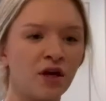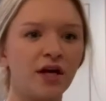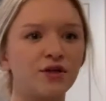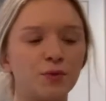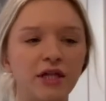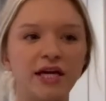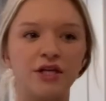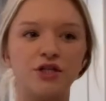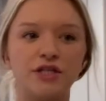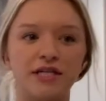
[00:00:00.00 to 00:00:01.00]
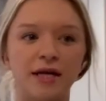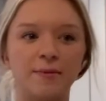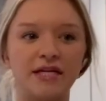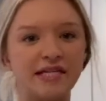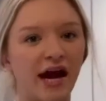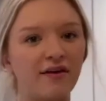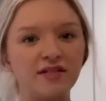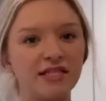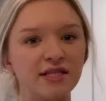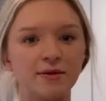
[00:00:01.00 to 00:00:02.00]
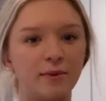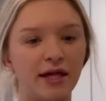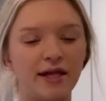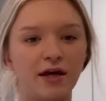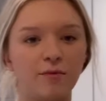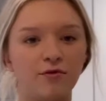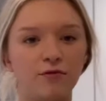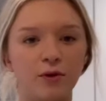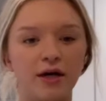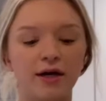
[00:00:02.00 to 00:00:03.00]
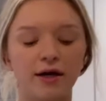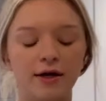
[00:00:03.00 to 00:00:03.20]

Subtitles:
It's really interesting because I haven't seen something like that before.